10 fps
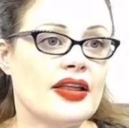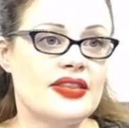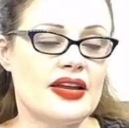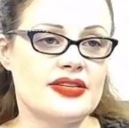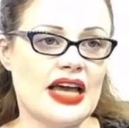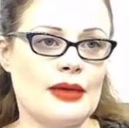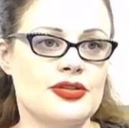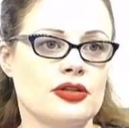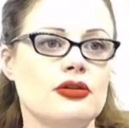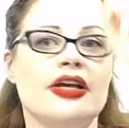That is
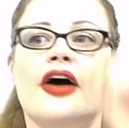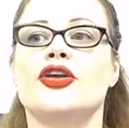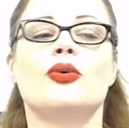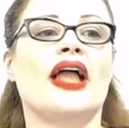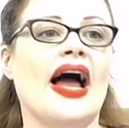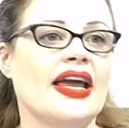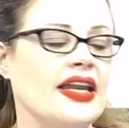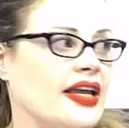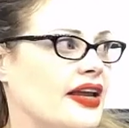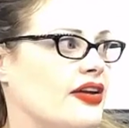absolutely how you will hack in
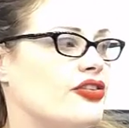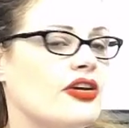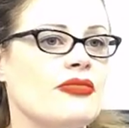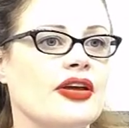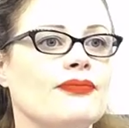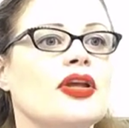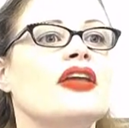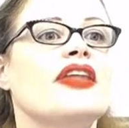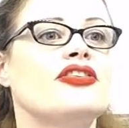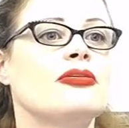and get into something.
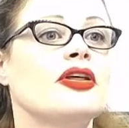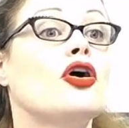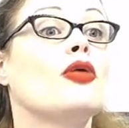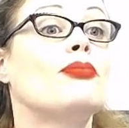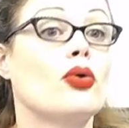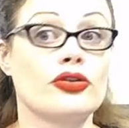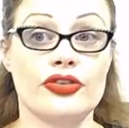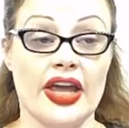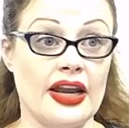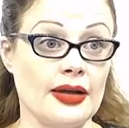That's something called port
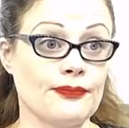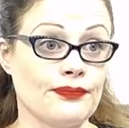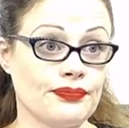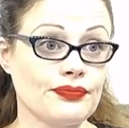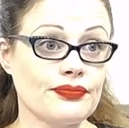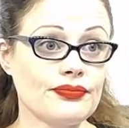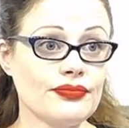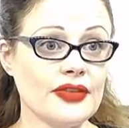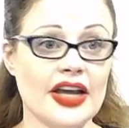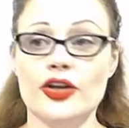scanning.
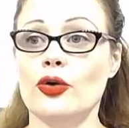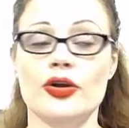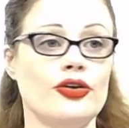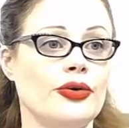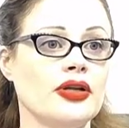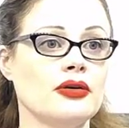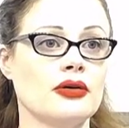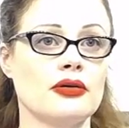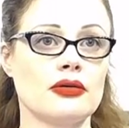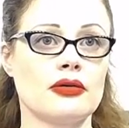And you know what you're doing?
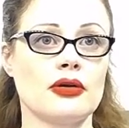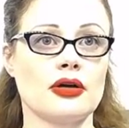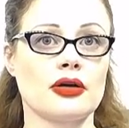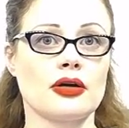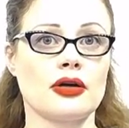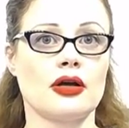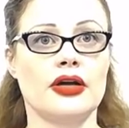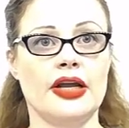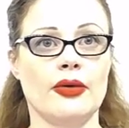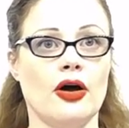
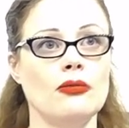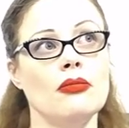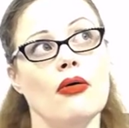Anyone home?